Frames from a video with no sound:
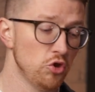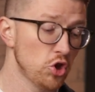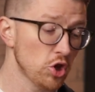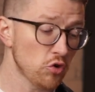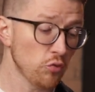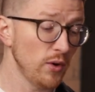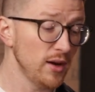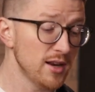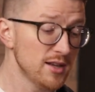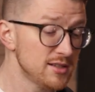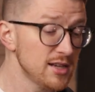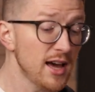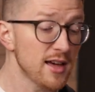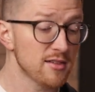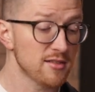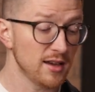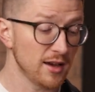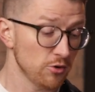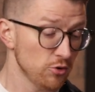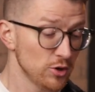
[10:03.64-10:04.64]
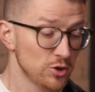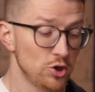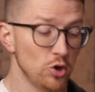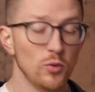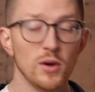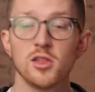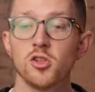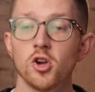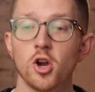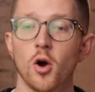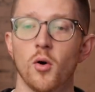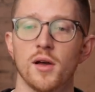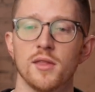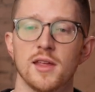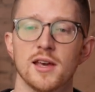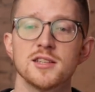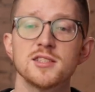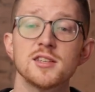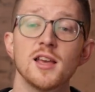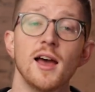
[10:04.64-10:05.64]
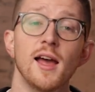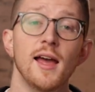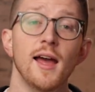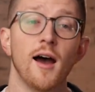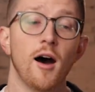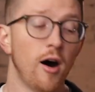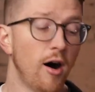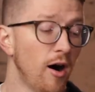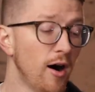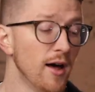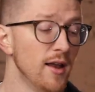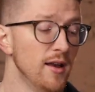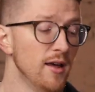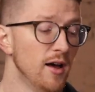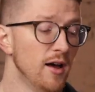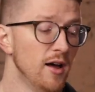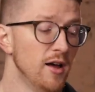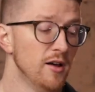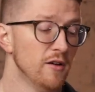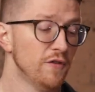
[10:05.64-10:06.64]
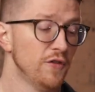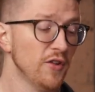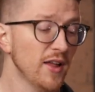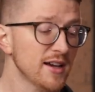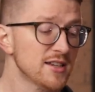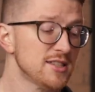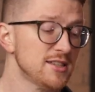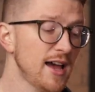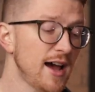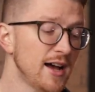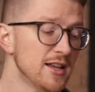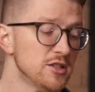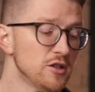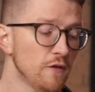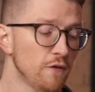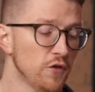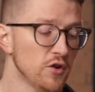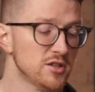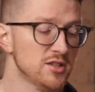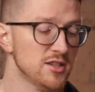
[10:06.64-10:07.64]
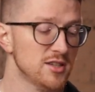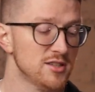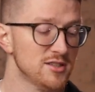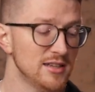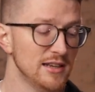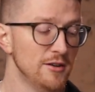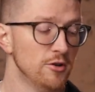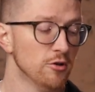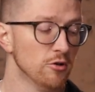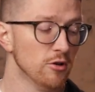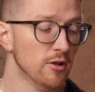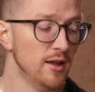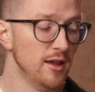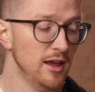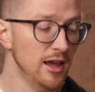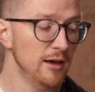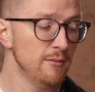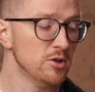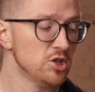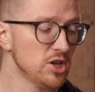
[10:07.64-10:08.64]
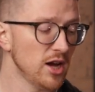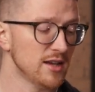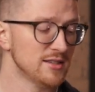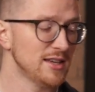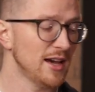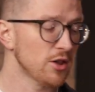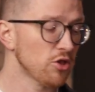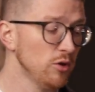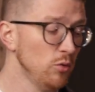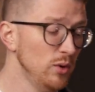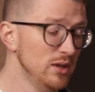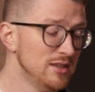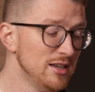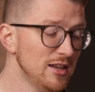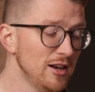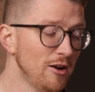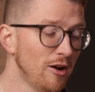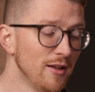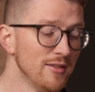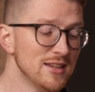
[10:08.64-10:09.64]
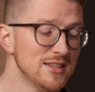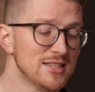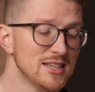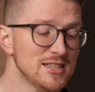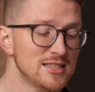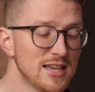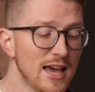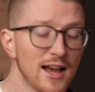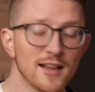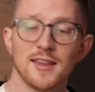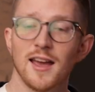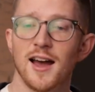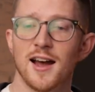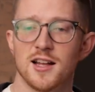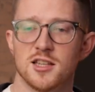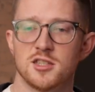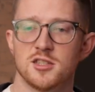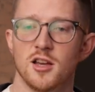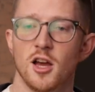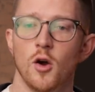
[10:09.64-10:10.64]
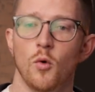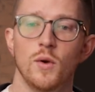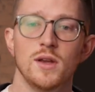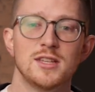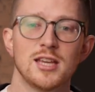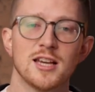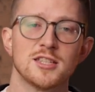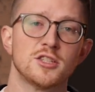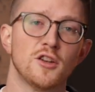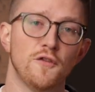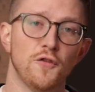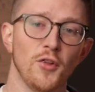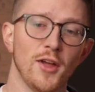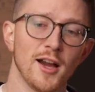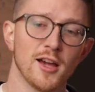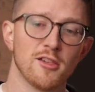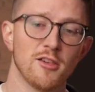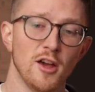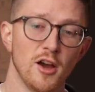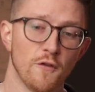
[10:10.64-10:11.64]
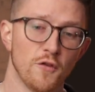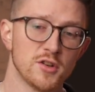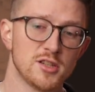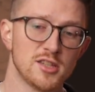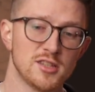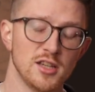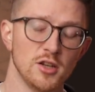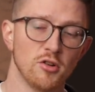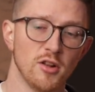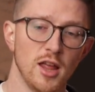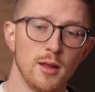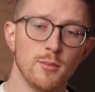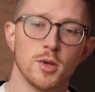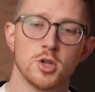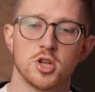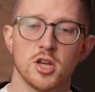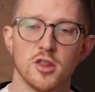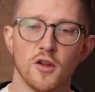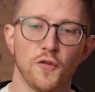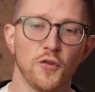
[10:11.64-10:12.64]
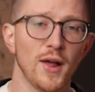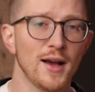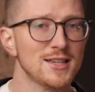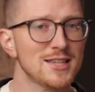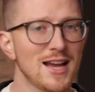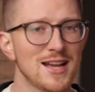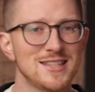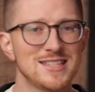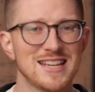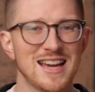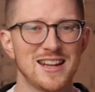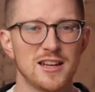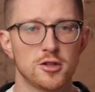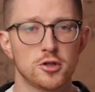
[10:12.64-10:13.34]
just ran a test, actually 2 weeks ago on this, on flex ads versus single image ads. Actually, we did it on these exact ads. We tested flex versus single image, and the flex ads had a